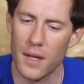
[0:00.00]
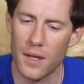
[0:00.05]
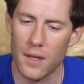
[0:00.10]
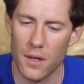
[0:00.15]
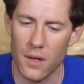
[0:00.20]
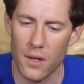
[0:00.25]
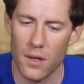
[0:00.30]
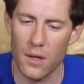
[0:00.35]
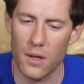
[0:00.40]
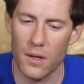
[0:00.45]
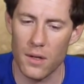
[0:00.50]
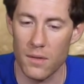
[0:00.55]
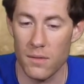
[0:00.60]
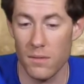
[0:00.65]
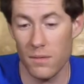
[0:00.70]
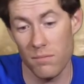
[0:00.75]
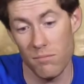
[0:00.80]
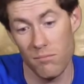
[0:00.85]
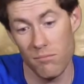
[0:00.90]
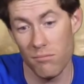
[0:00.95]

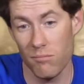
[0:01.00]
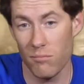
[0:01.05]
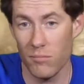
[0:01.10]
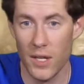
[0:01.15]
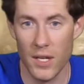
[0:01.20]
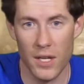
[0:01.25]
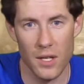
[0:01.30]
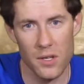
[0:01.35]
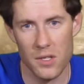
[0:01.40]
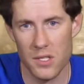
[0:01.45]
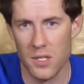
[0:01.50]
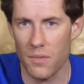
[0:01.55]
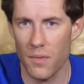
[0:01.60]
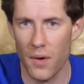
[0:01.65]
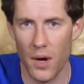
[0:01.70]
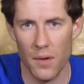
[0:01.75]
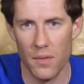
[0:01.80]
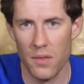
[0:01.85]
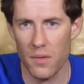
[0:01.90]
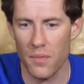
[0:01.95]
gonna
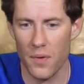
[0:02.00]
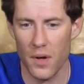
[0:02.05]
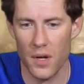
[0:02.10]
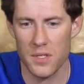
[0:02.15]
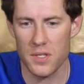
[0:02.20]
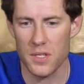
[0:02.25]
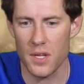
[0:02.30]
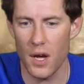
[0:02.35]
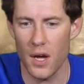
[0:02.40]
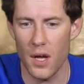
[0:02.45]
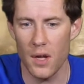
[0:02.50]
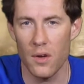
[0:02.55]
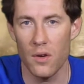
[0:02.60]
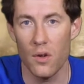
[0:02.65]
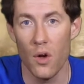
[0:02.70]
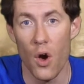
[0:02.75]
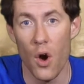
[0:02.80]
survive the first turn,